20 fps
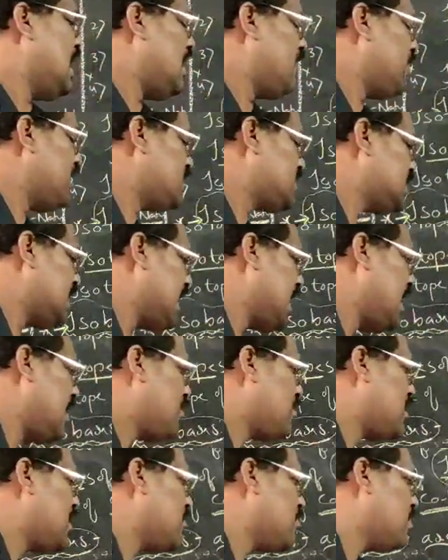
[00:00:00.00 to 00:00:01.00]
having
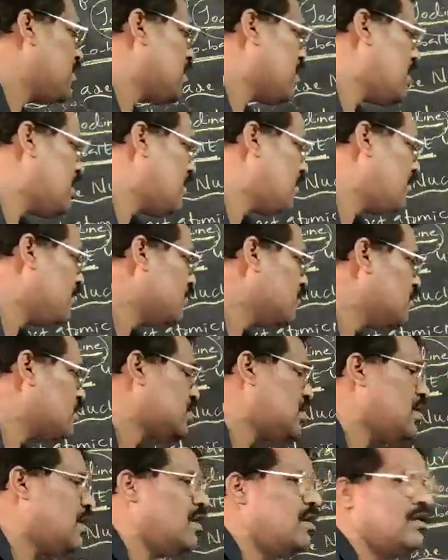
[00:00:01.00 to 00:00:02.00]
same number of
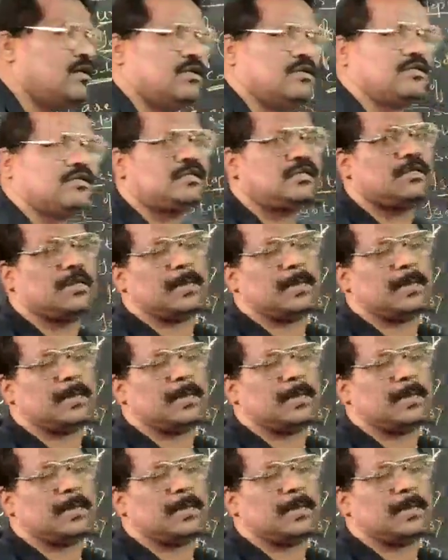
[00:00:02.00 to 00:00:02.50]
neutrons,